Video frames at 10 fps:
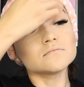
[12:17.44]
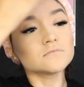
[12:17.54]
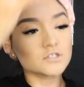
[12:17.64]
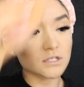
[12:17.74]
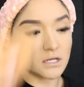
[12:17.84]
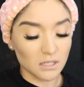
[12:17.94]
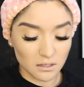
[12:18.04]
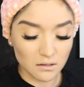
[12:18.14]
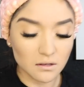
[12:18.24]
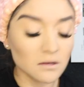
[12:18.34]
just kidding.
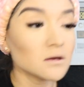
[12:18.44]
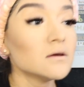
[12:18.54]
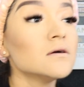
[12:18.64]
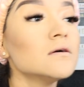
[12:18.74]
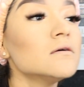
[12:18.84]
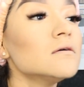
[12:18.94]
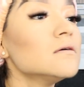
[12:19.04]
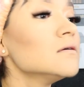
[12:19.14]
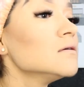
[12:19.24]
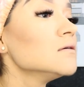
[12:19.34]

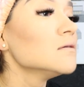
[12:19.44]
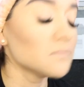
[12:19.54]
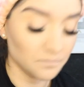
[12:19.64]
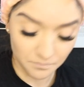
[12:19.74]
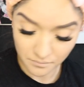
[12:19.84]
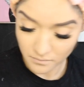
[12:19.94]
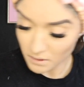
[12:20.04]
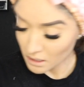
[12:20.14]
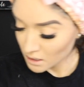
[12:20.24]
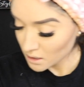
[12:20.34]
Uh,
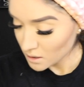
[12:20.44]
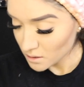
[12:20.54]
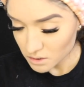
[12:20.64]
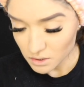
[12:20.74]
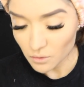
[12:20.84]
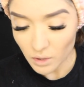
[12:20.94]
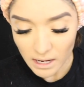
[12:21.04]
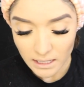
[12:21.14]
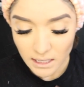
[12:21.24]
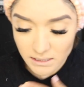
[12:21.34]
so what
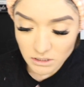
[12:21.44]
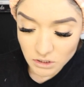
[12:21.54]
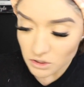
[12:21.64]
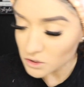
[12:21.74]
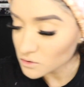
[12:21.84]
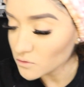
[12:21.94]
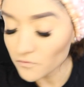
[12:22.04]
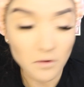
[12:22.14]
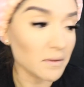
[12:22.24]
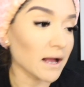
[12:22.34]
I like to do
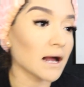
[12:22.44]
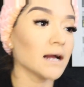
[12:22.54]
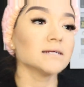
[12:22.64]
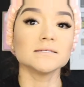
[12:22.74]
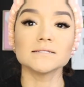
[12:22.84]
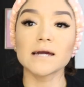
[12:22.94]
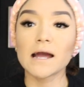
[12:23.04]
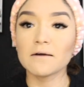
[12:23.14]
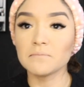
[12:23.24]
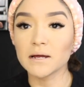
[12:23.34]
for my eyes, since I
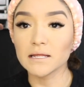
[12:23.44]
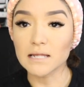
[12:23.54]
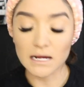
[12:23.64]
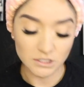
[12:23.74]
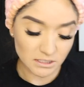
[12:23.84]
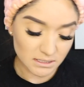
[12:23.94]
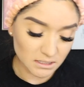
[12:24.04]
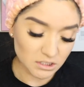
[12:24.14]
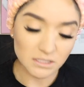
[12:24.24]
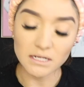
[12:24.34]
have my lash
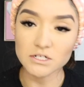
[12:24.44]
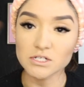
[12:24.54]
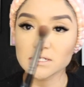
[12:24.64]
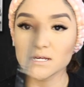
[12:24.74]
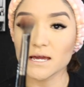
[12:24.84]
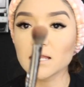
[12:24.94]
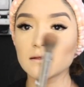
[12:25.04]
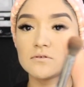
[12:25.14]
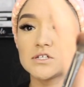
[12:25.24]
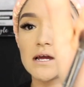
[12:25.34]
extensions, I just take a
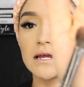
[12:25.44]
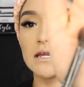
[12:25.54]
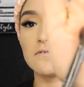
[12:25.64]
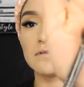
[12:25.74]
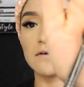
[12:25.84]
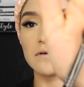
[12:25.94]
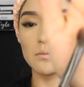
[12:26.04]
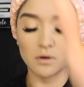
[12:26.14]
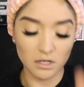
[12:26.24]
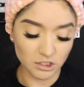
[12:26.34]
little tiny fluffy
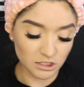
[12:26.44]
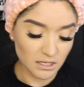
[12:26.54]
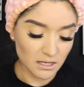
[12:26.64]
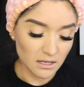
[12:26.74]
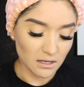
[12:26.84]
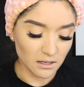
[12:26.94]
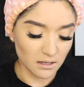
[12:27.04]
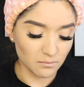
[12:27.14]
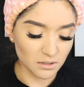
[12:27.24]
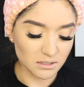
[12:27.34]
brush
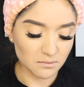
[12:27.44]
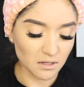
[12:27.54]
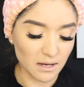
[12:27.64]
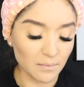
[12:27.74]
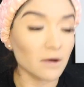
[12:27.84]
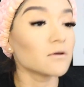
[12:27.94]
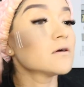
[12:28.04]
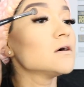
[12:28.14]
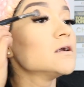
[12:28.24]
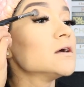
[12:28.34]
and put some of that powder
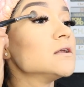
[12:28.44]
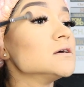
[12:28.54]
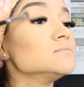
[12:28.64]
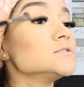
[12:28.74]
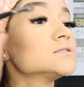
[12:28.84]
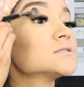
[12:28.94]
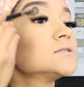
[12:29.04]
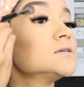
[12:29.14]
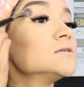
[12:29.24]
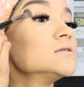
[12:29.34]
on, and I'm just
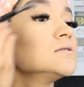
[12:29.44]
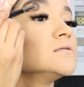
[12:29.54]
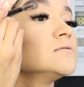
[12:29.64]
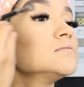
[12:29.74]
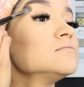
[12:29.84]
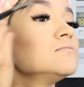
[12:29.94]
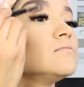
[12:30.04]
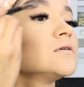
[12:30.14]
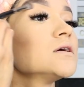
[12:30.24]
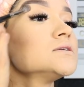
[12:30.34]
gonna
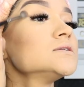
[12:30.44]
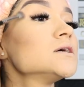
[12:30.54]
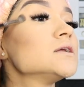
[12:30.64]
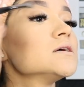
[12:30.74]
press that